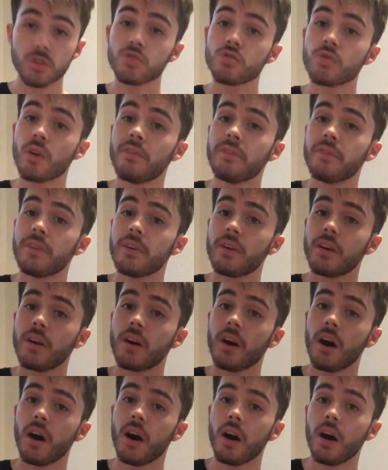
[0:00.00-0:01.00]
12,
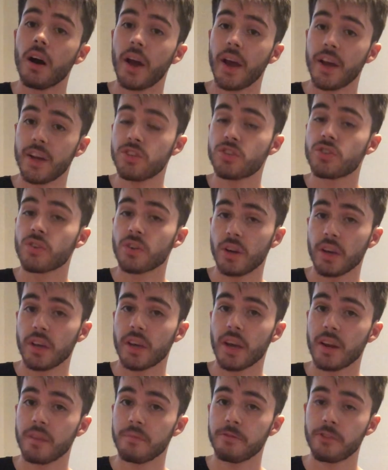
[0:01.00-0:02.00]
A string
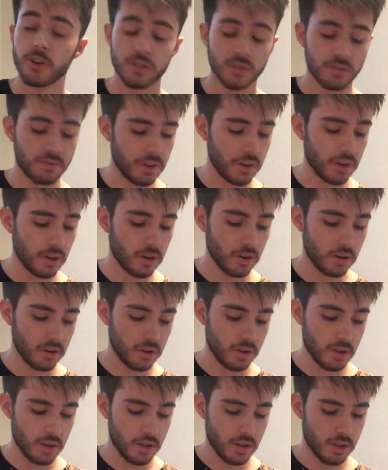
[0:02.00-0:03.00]
again, first finger,
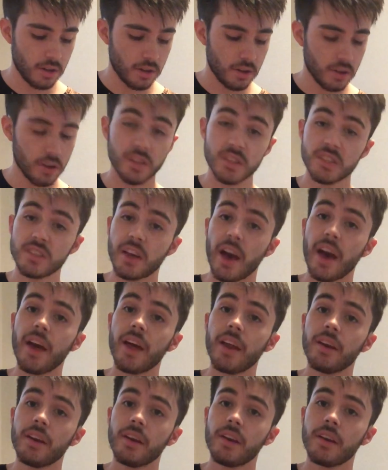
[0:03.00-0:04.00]

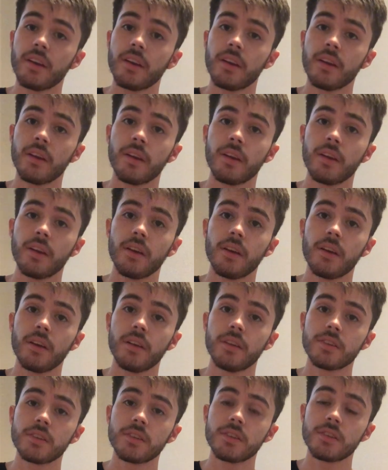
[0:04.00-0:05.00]

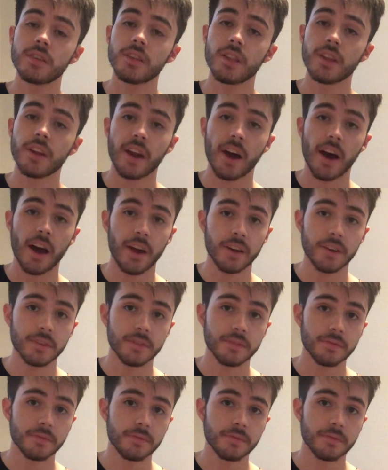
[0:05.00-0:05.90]
10 to the 9.